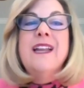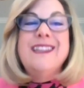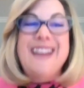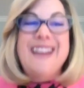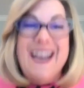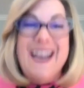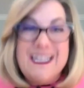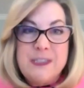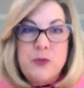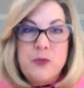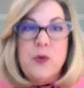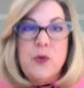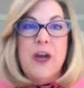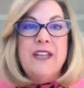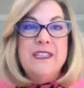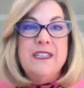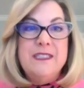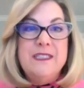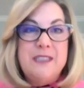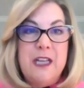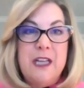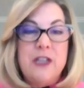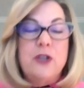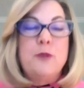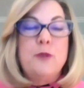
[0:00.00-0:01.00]
That's why
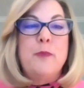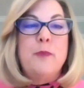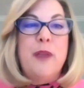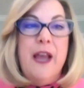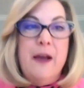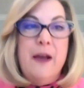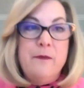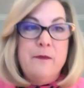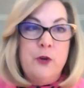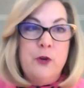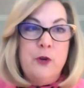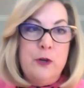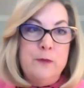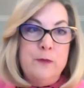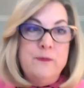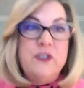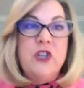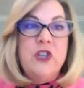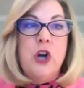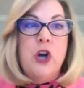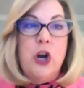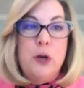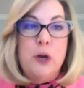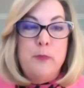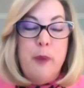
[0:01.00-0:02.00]
these other platforms
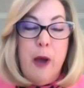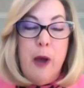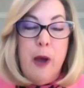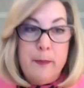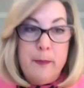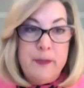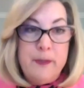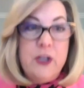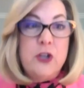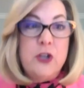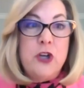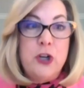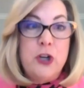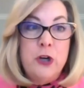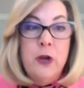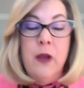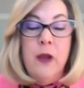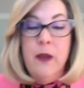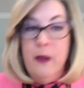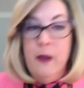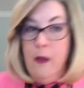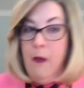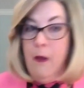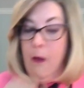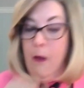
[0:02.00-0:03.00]
are popular.
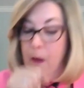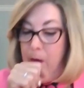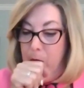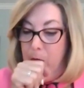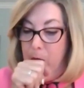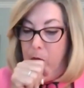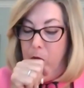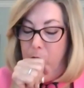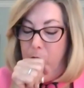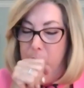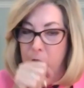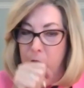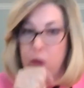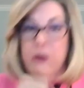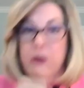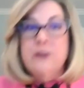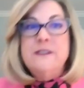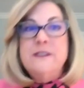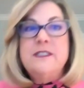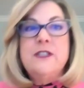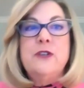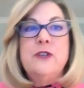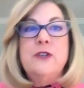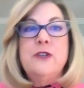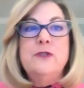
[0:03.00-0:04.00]

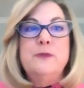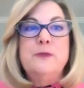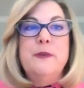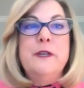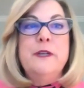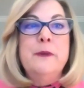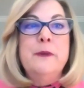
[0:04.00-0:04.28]
Excuse me.